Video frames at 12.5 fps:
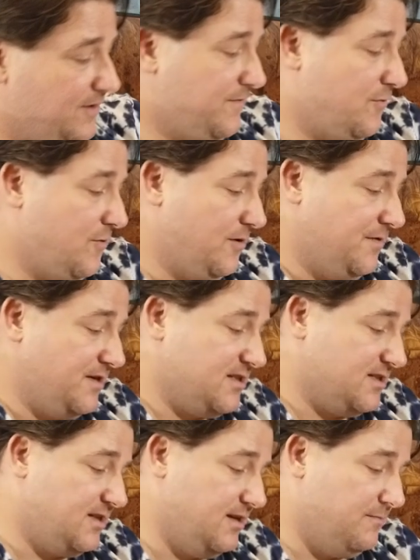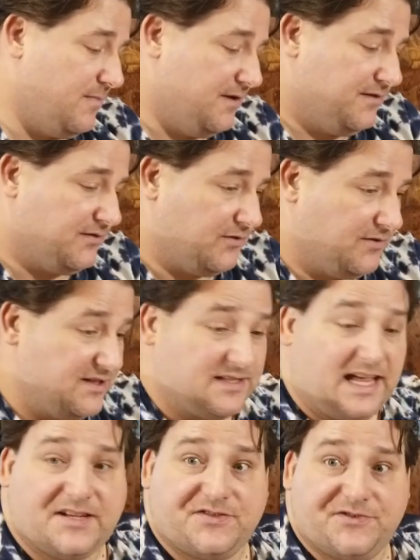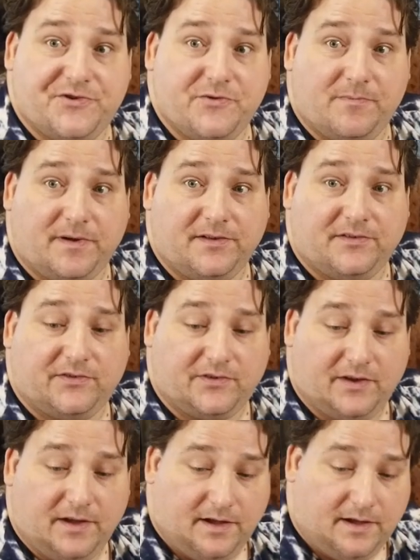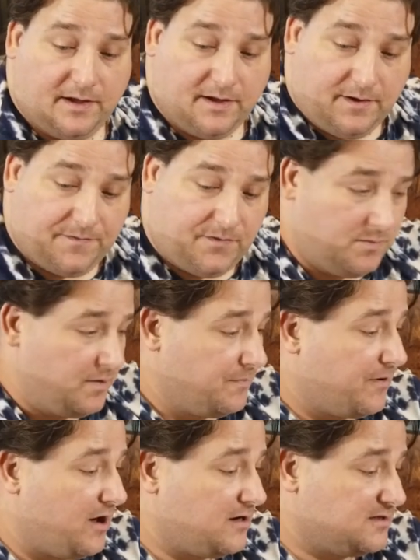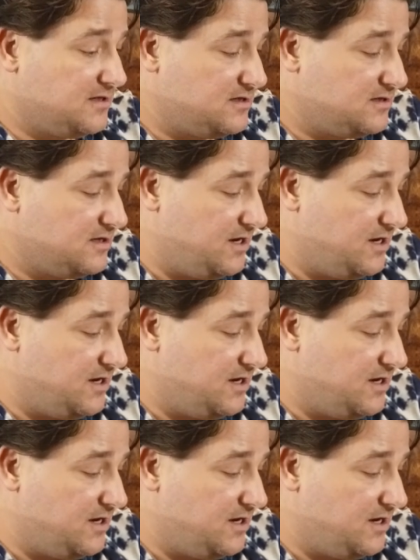for this month's, or these last two months' filament boxes.